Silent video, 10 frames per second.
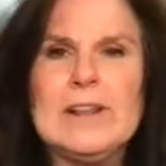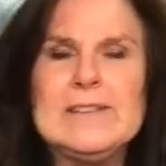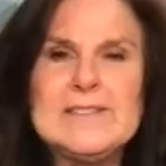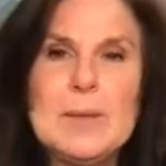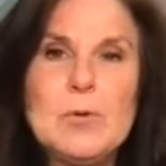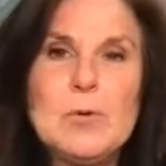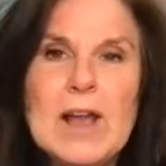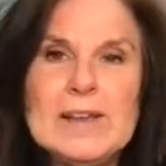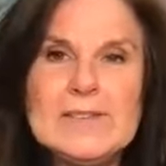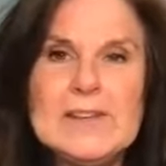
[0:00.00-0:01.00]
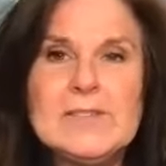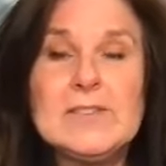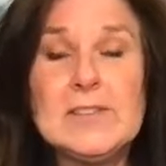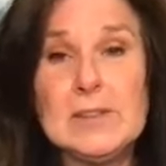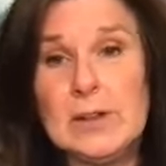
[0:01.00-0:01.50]
Let's summarize this
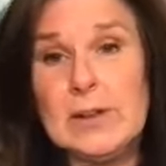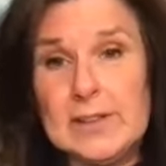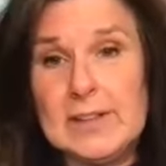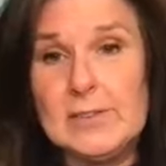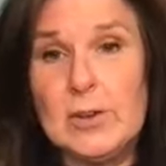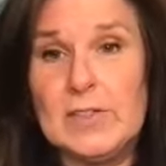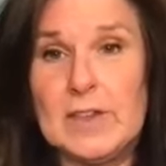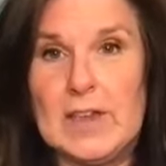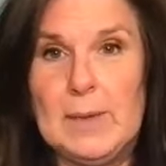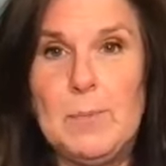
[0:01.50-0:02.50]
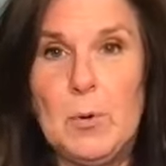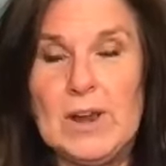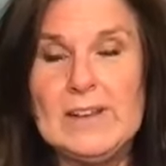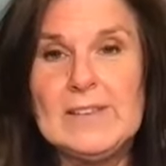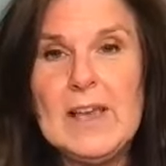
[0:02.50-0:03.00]
and say, let's look at the key
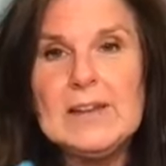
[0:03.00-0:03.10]
points